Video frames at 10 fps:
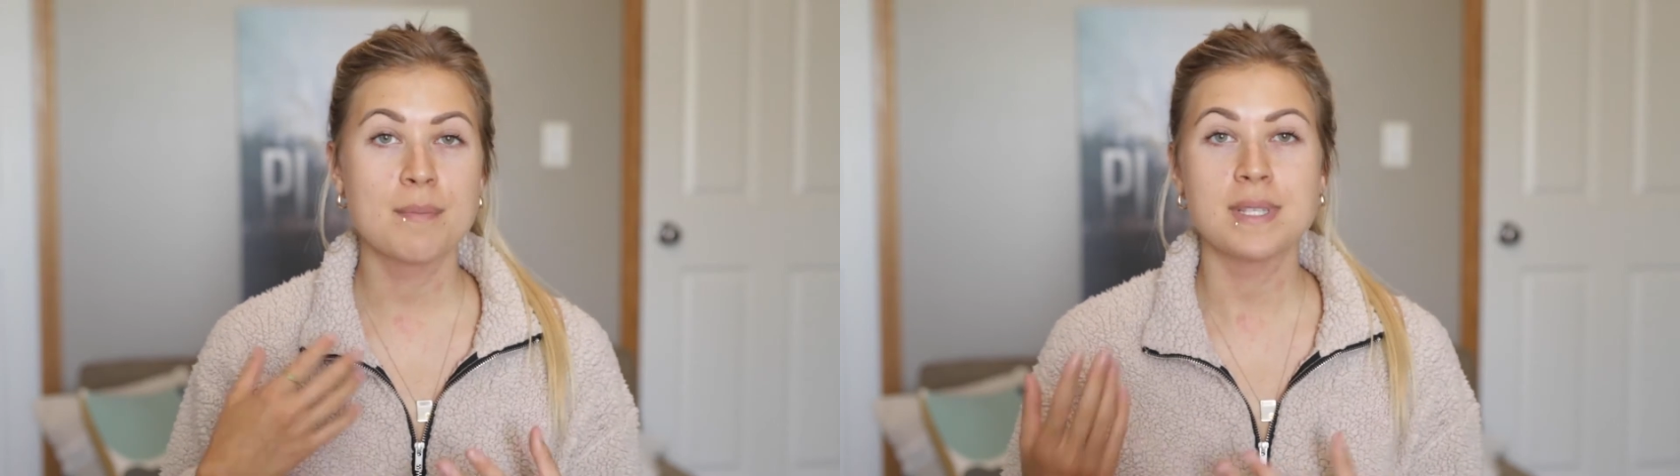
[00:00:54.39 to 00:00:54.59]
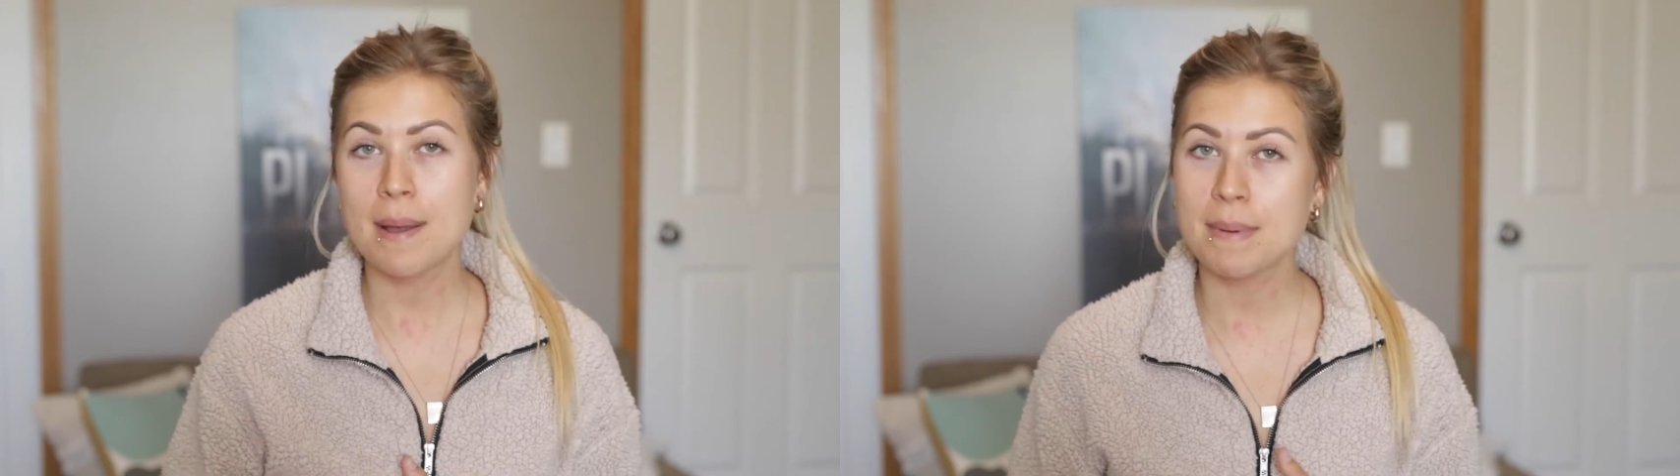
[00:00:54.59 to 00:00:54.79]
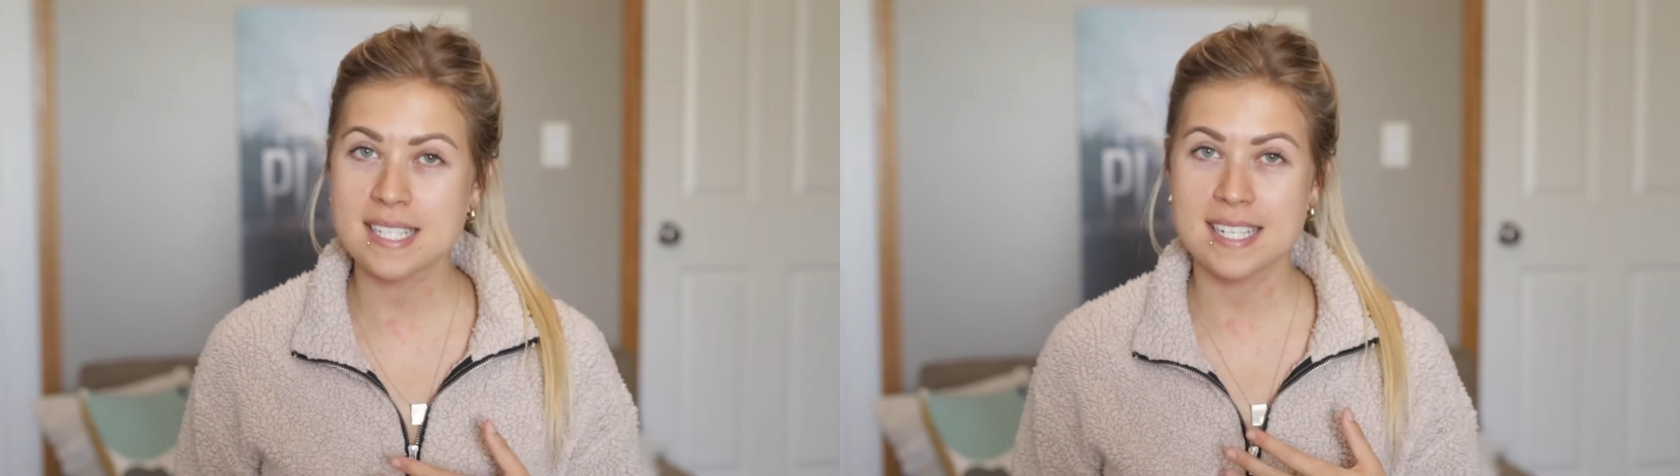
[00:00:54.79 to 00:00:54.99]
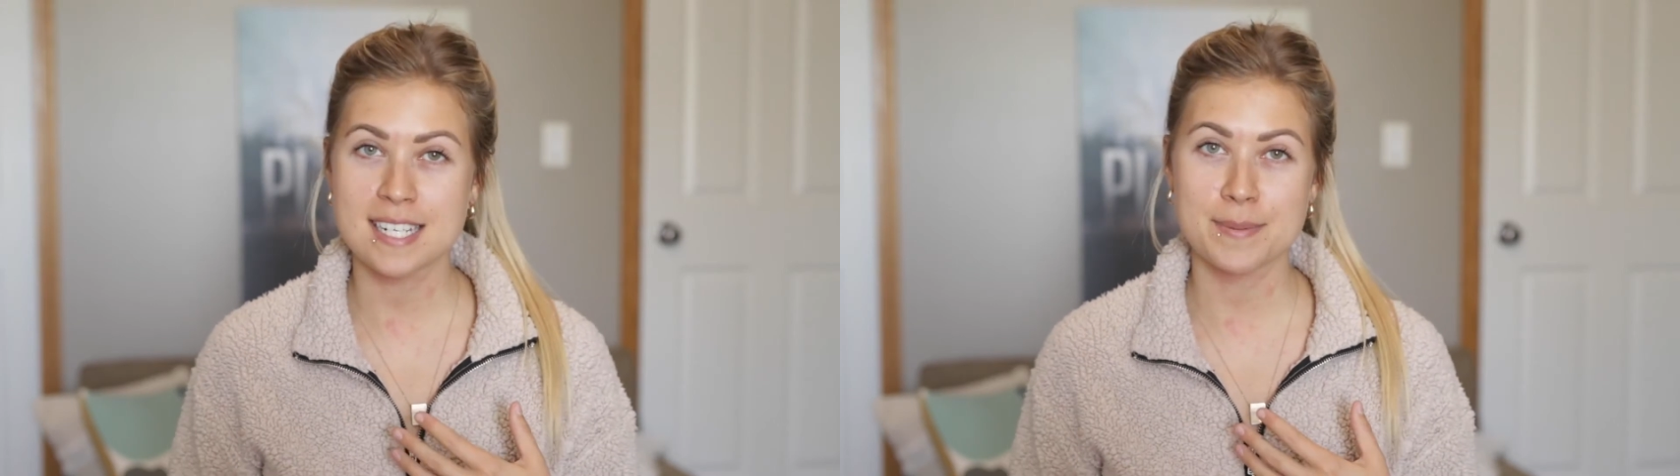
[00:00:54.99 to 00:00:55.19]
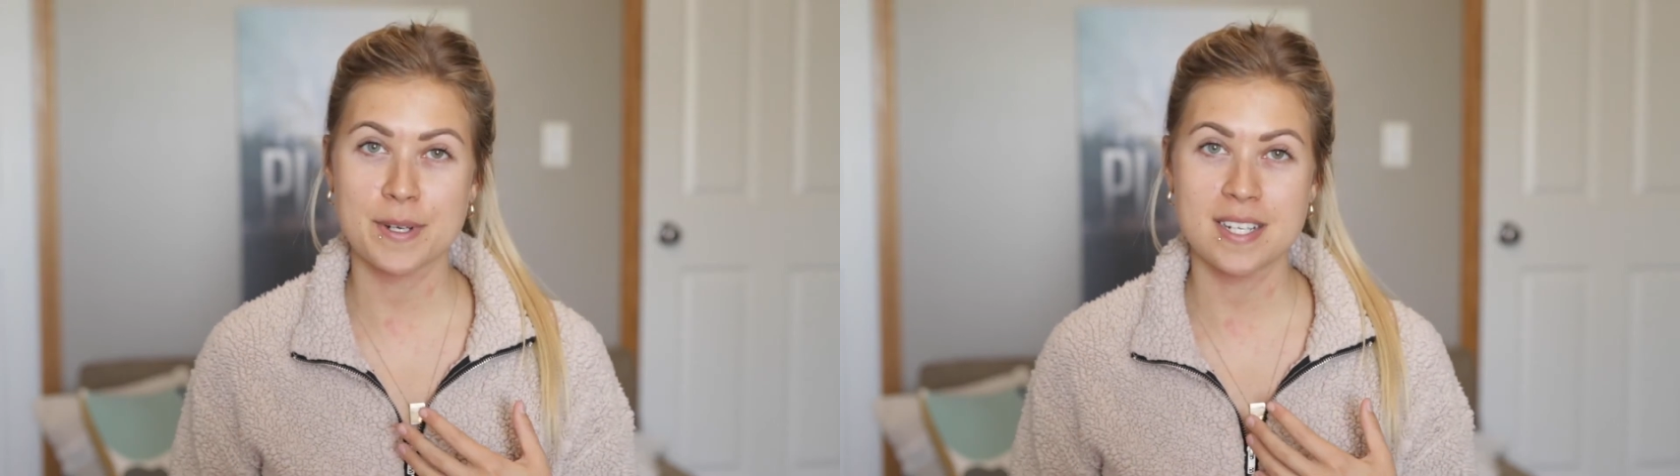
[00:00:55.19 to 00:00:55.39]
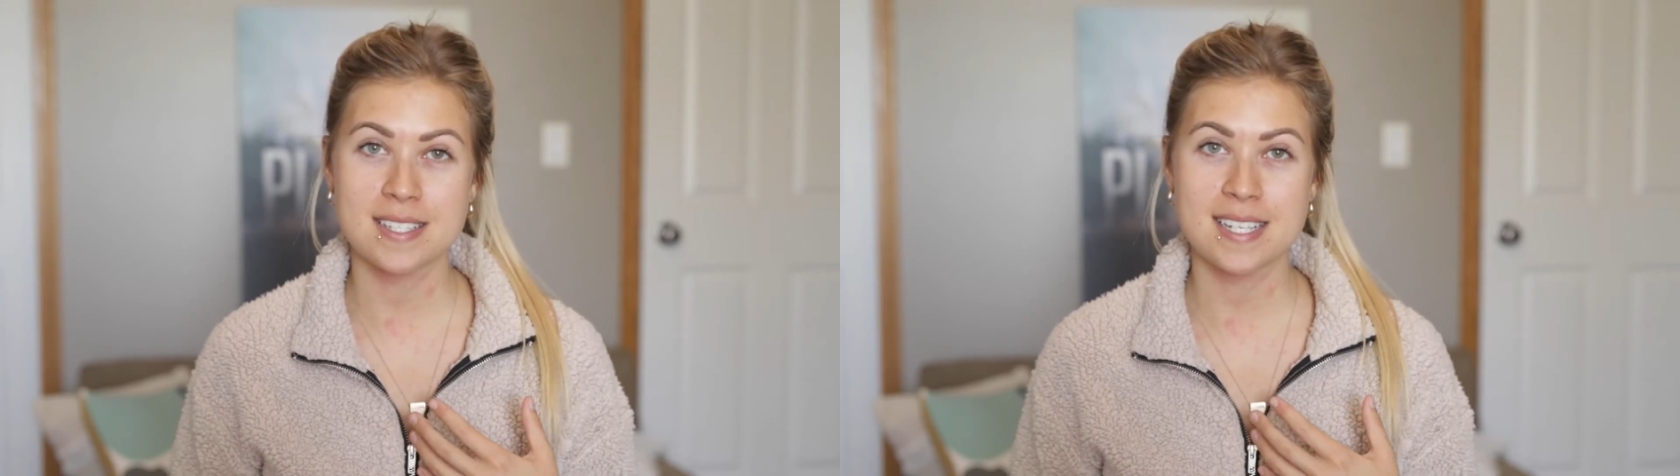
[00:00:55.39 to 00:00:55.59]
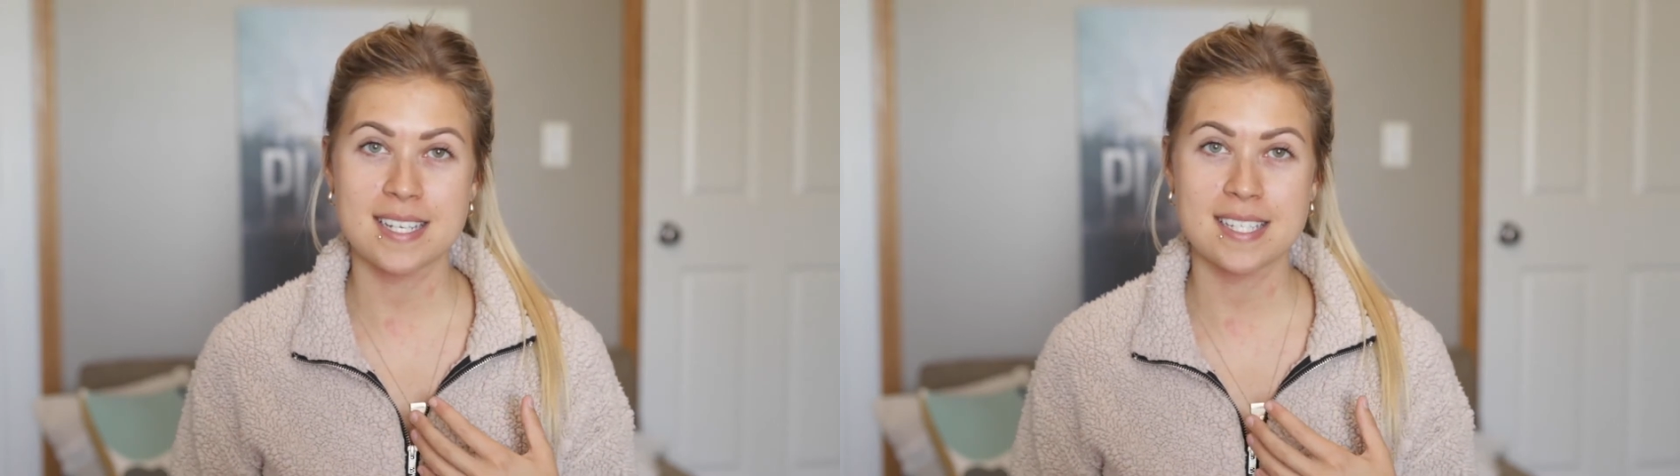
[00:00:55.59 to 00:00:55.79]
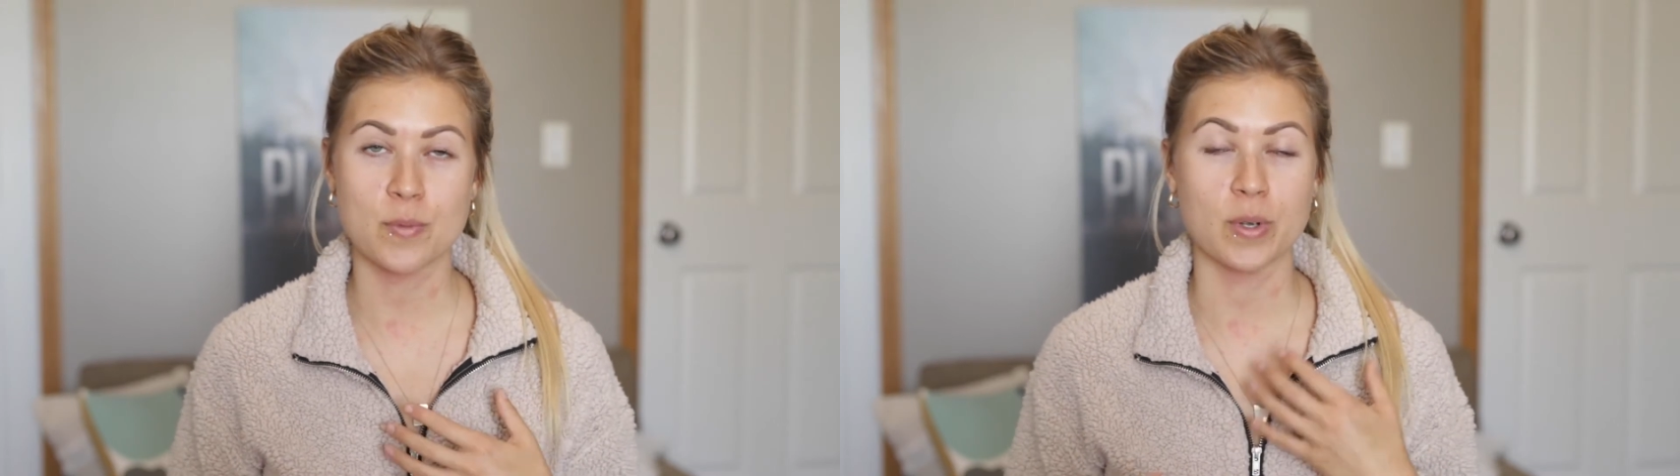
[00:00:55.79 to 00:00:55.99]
plant medicine experiences,